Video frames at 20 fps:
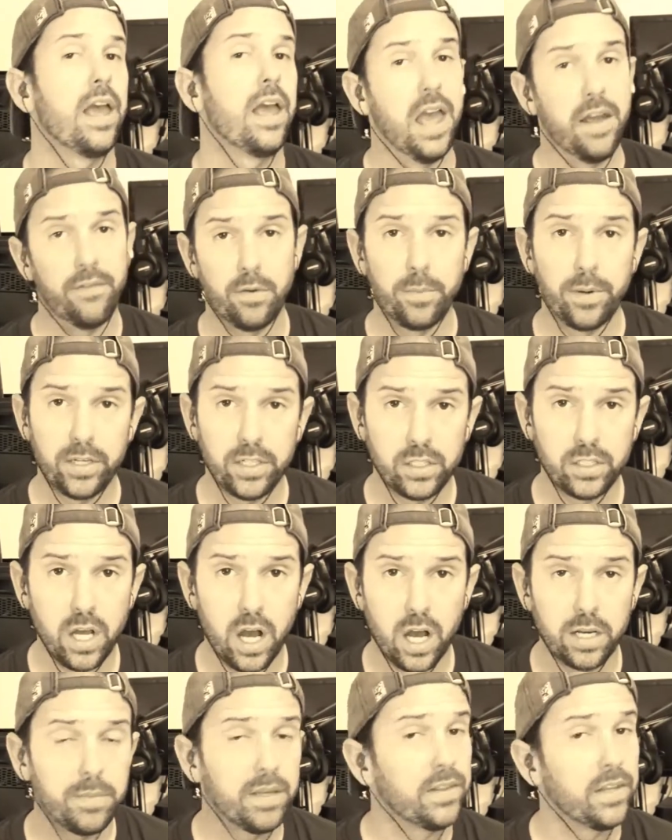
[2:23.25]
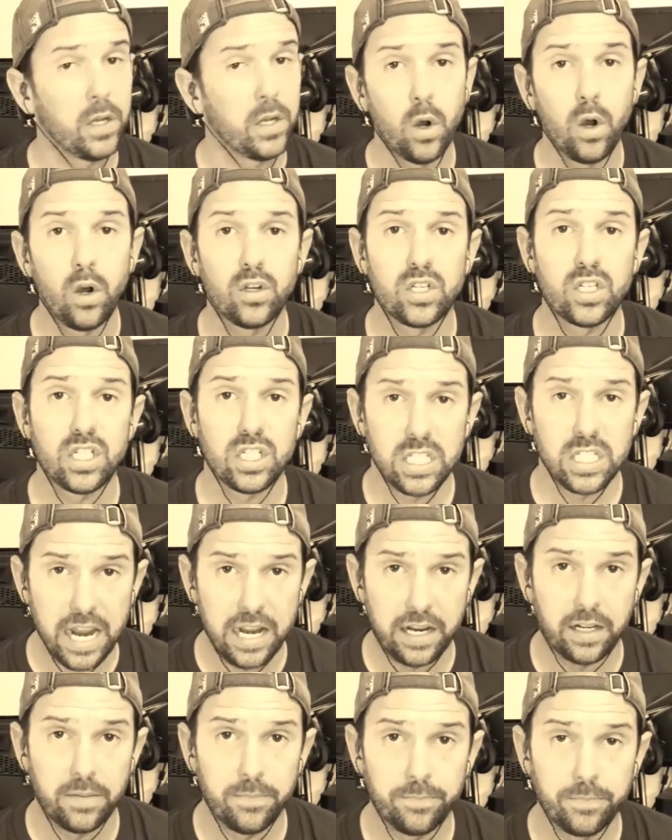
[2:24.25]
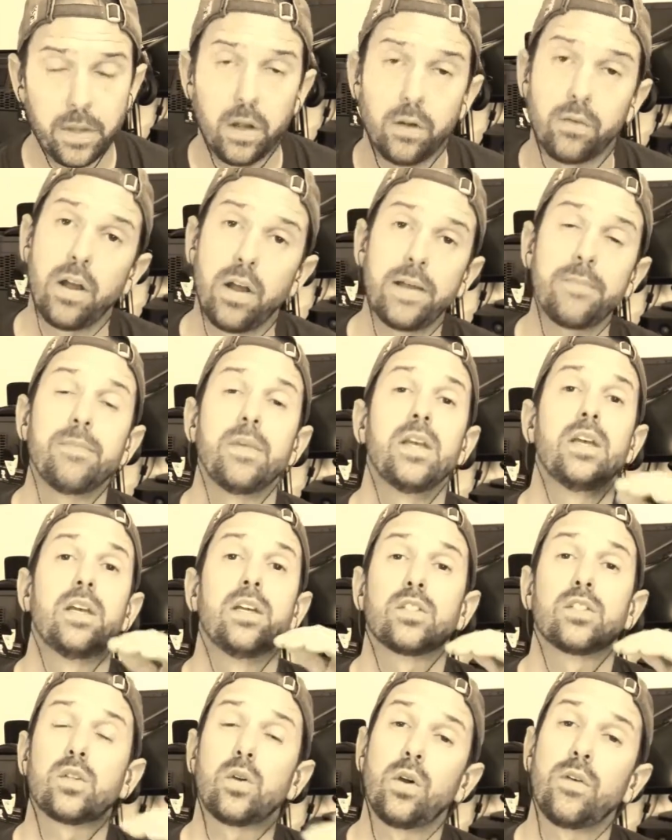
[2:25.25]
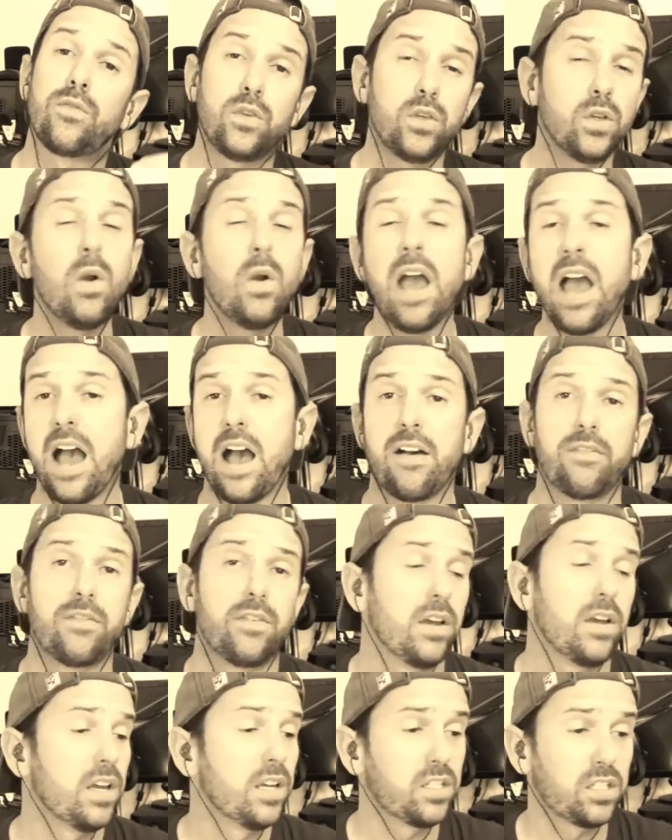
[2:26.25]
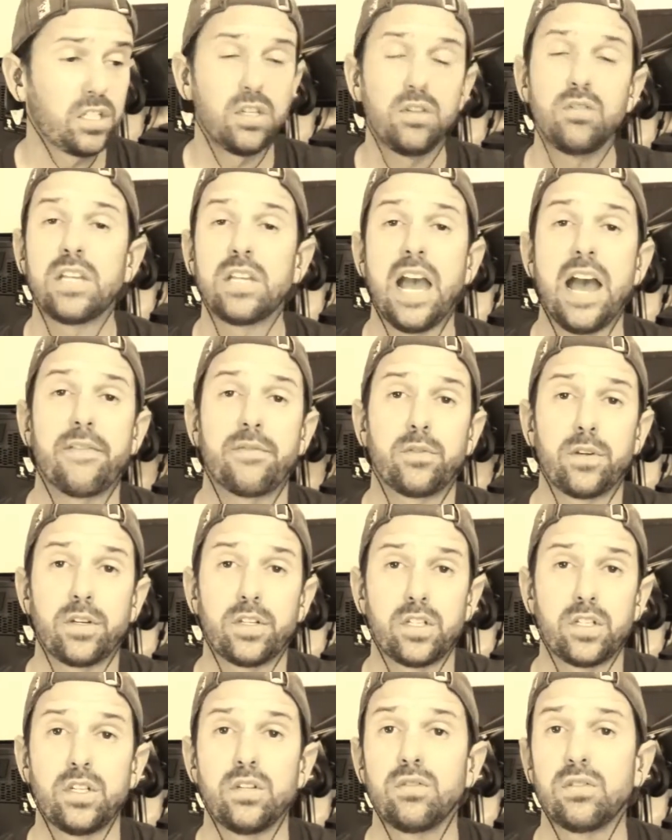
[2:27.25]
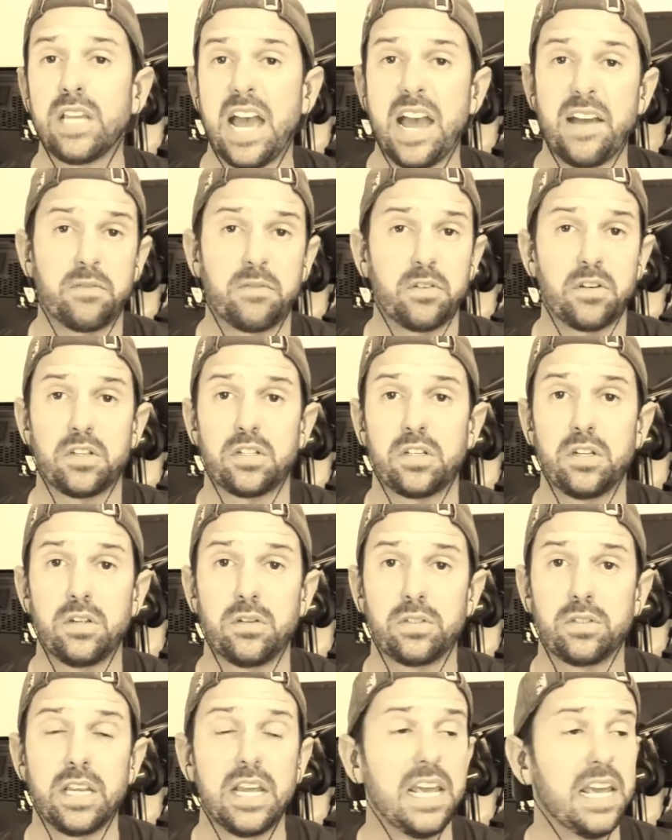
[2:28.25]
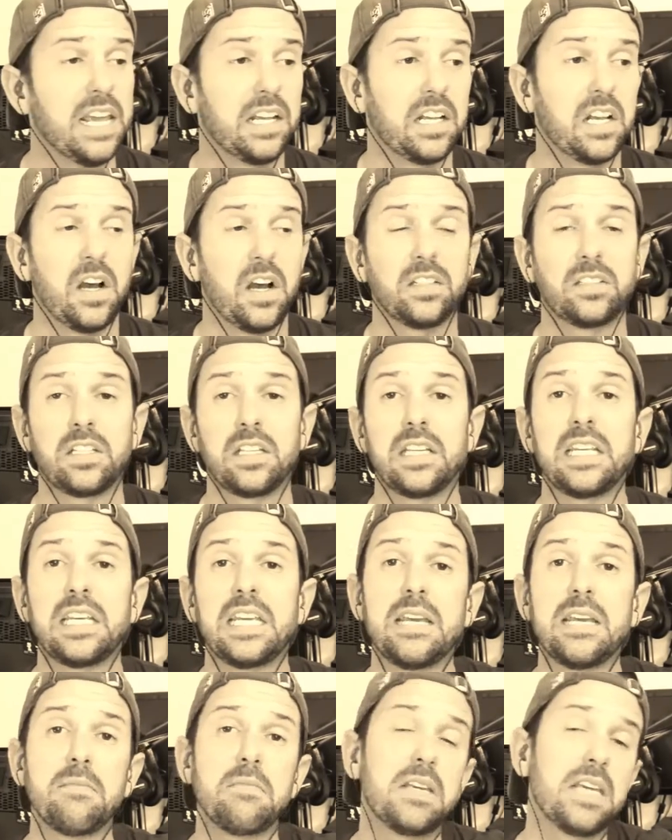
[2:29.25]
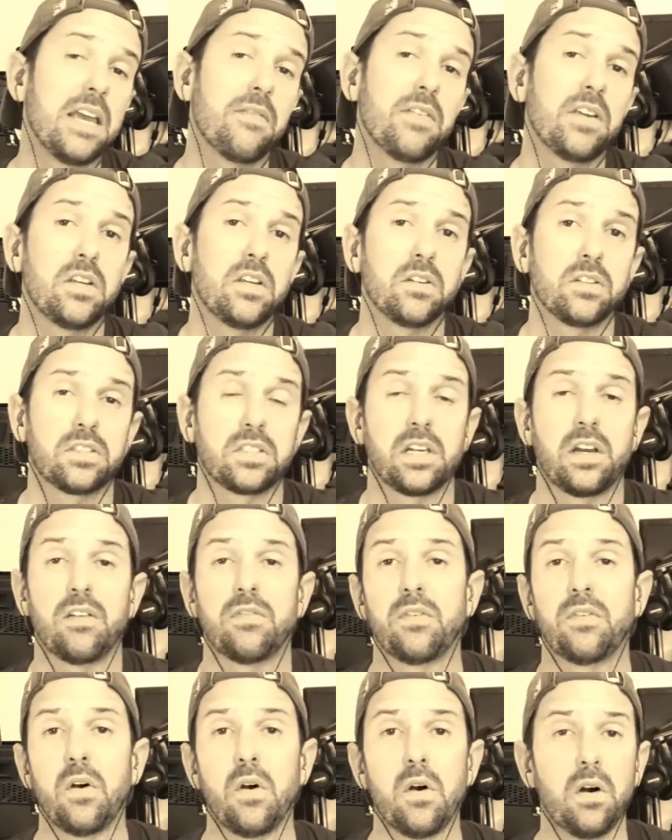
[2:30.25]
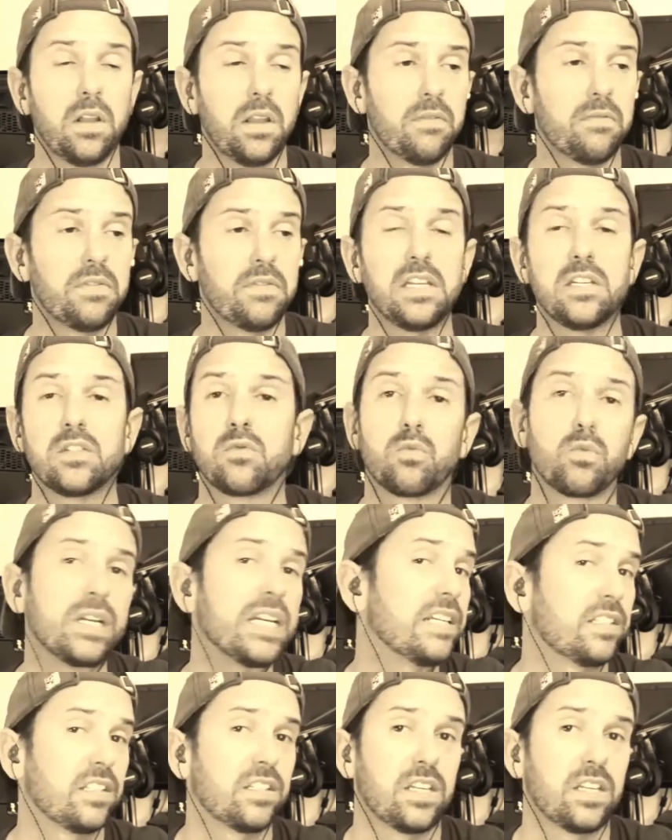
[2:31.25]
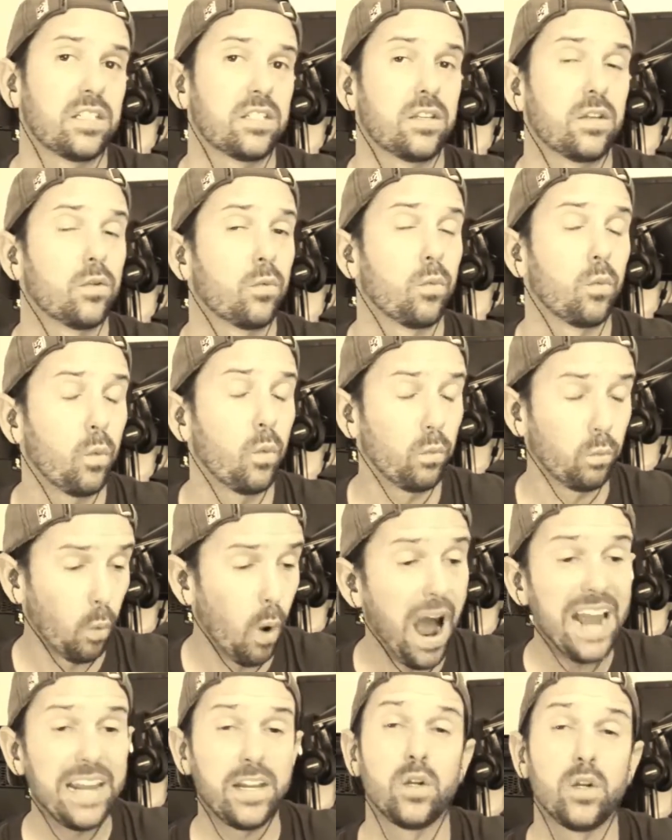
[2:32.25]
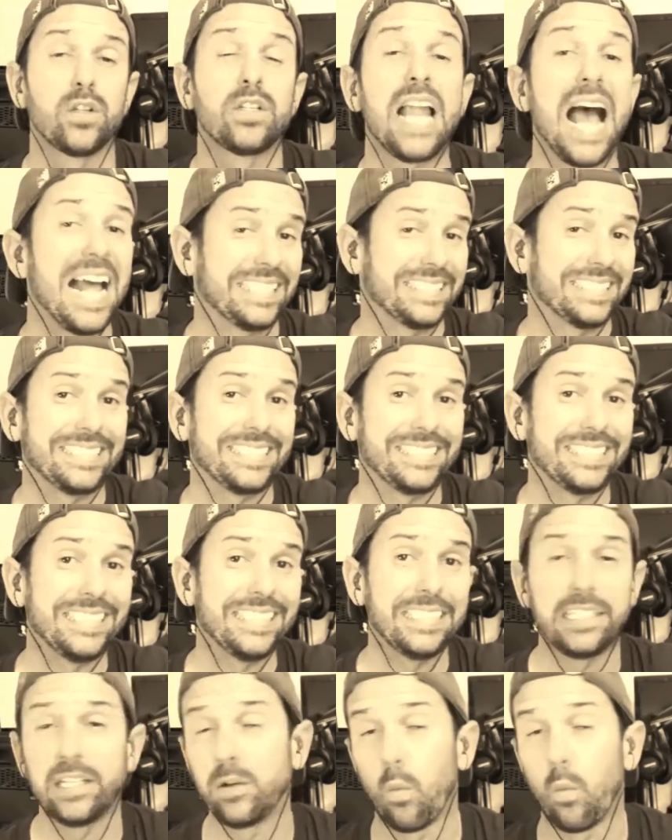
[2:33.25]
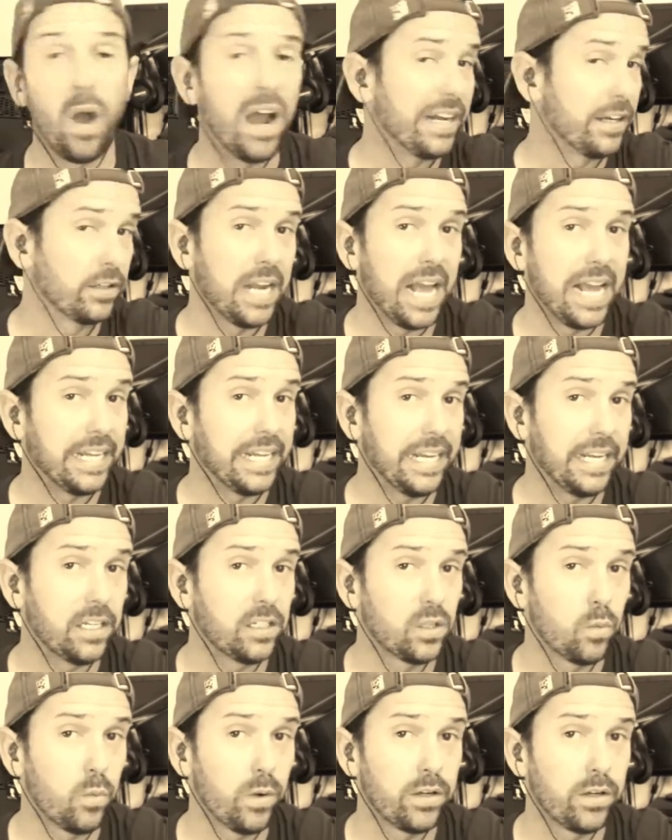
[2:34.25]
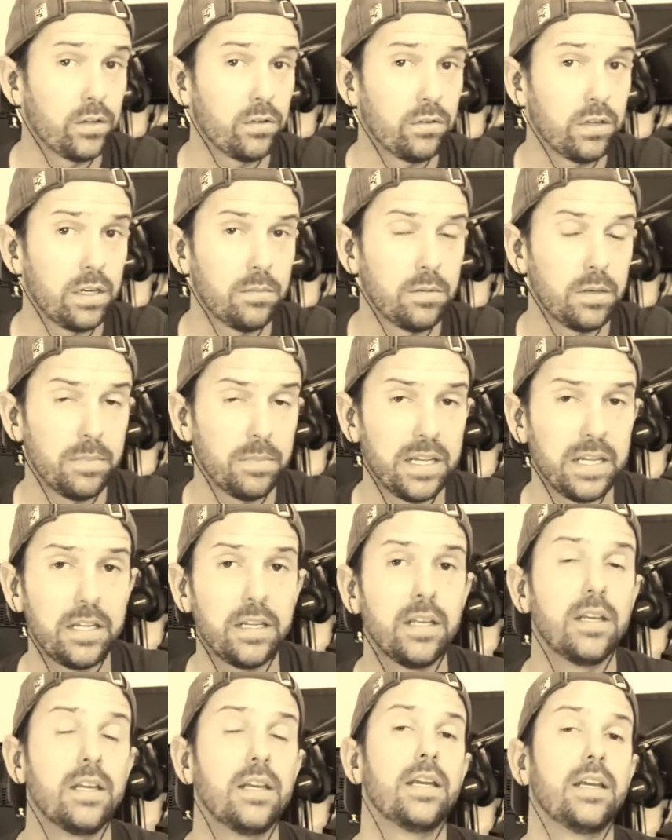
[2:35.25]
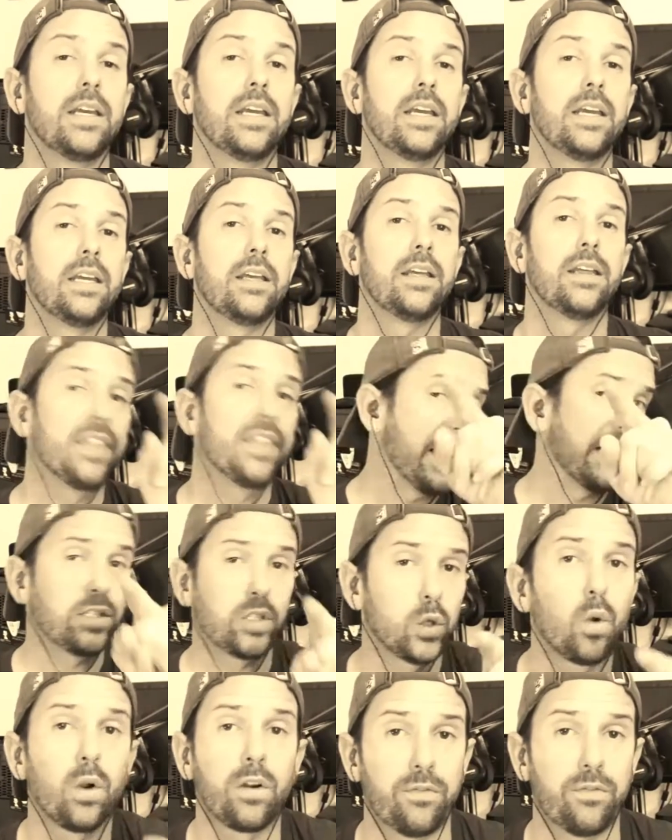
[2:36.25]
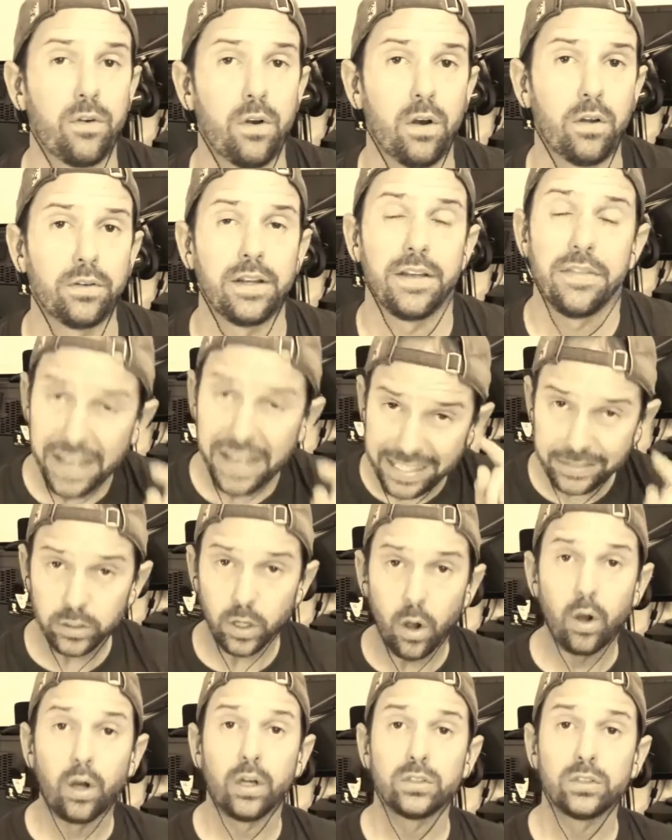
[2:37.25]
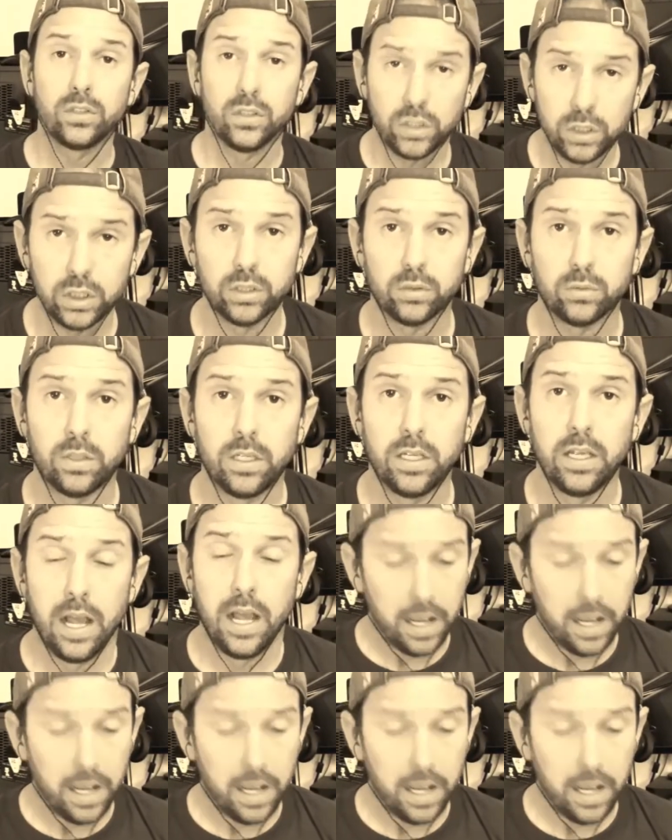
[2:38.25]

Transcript: Everybody's got them, and they all stink. All right? So if you have excuse after excuse after excuse, and constantly keep giving yourself all of these reasons as to why you're not succeeding and why you're not getting to where you need to be, that's your fault. And that's on you.